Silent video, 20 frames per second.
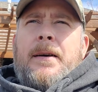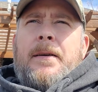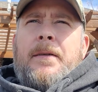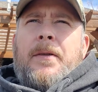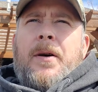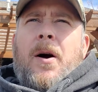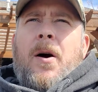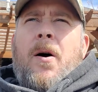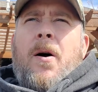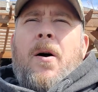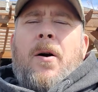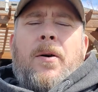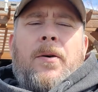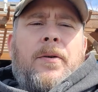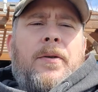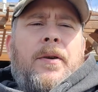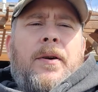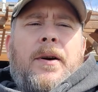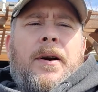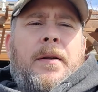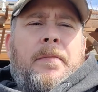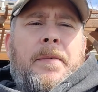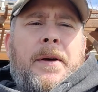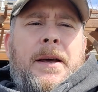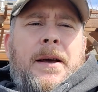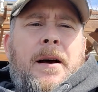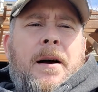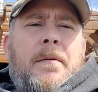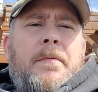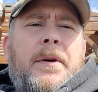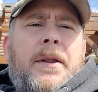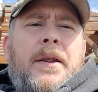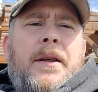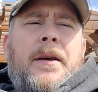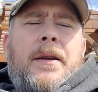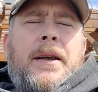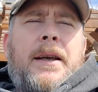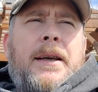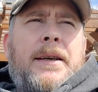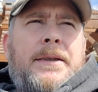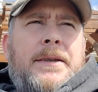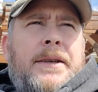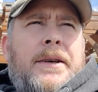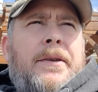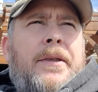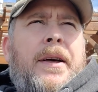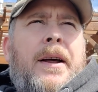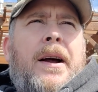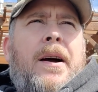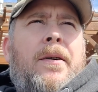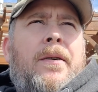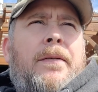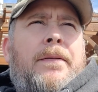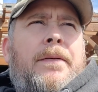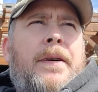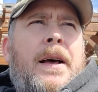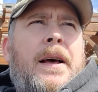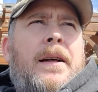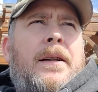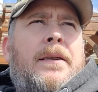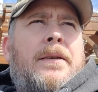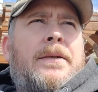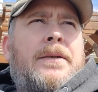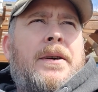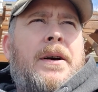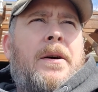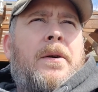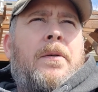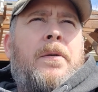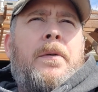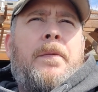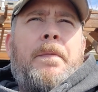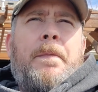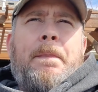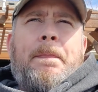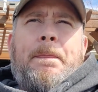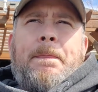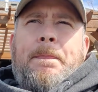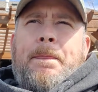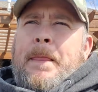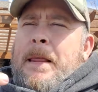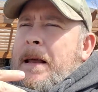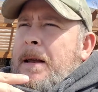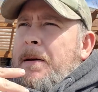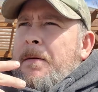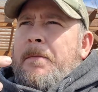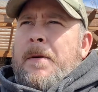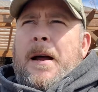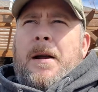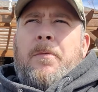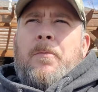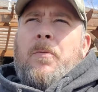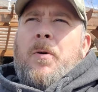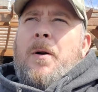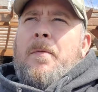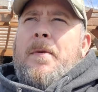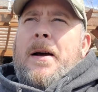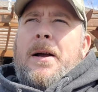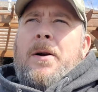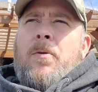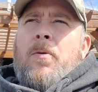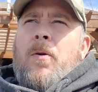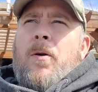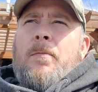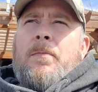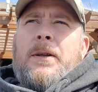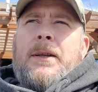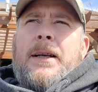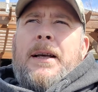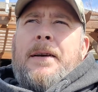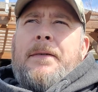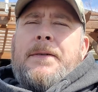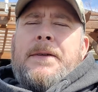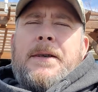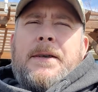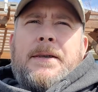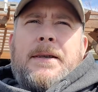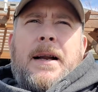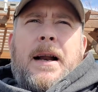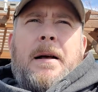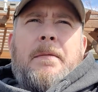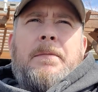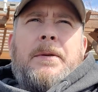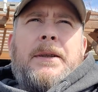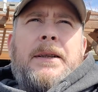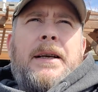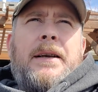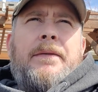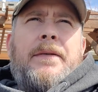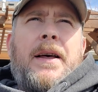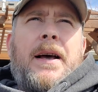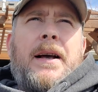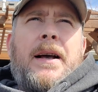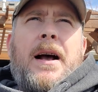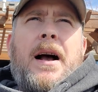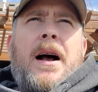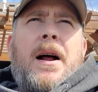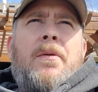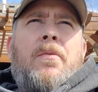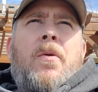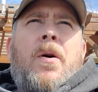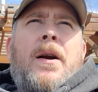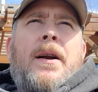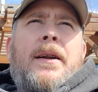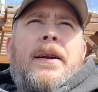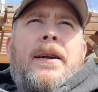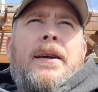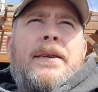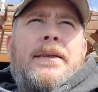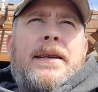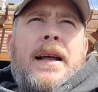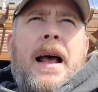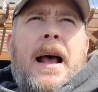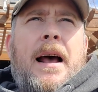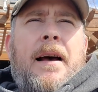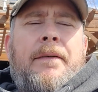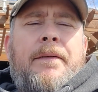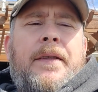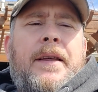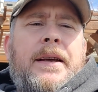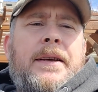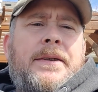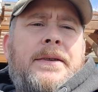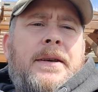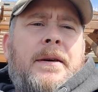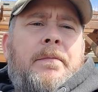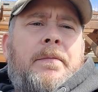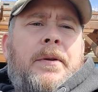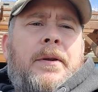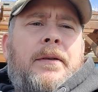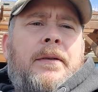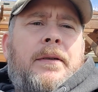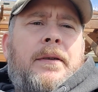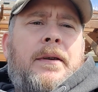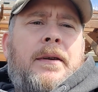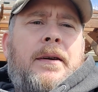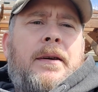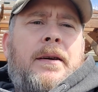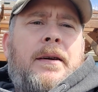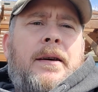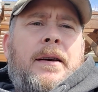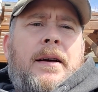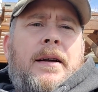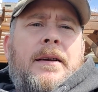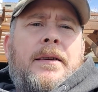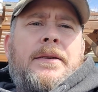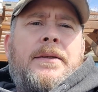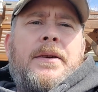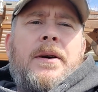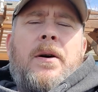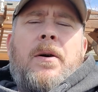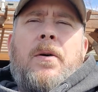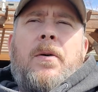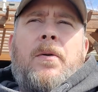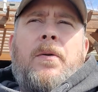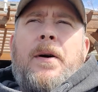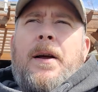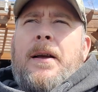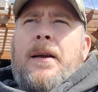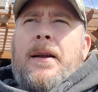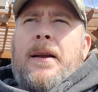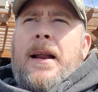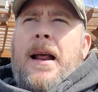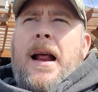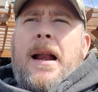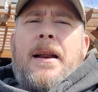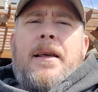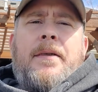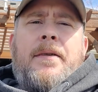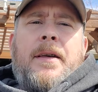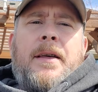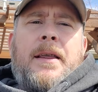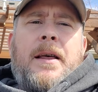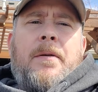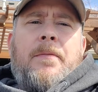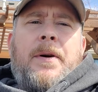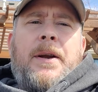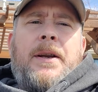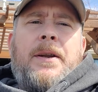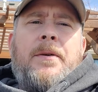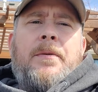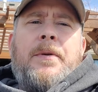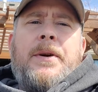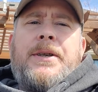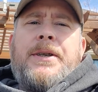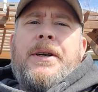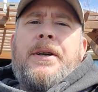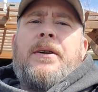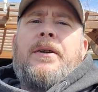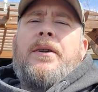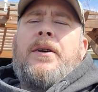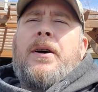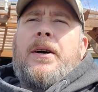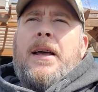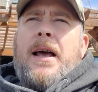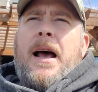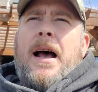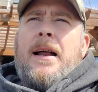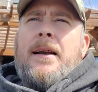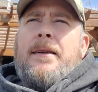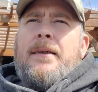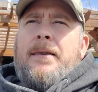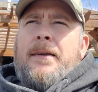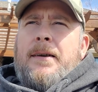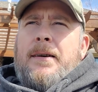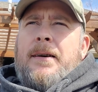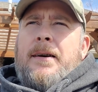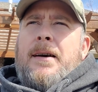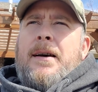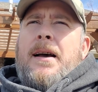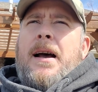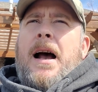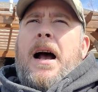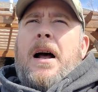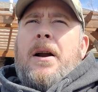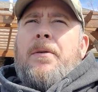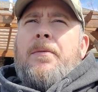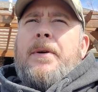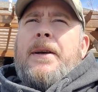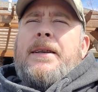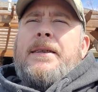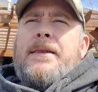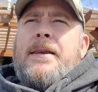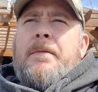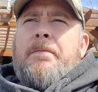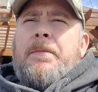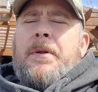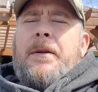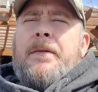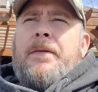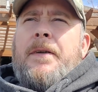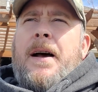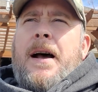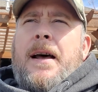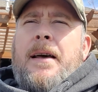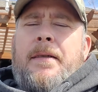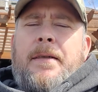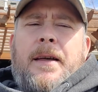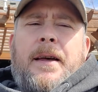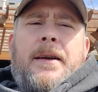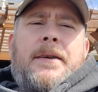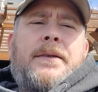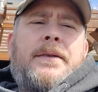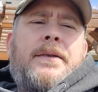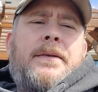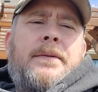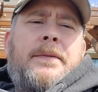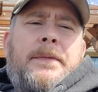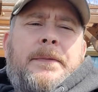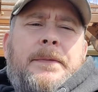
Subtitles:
the harder they're going to become and the easier they are to fail. So one of my core beliefs is that I believe that God wanted us to have things simple. And so in anything that we do, we should look at how do we simplify things.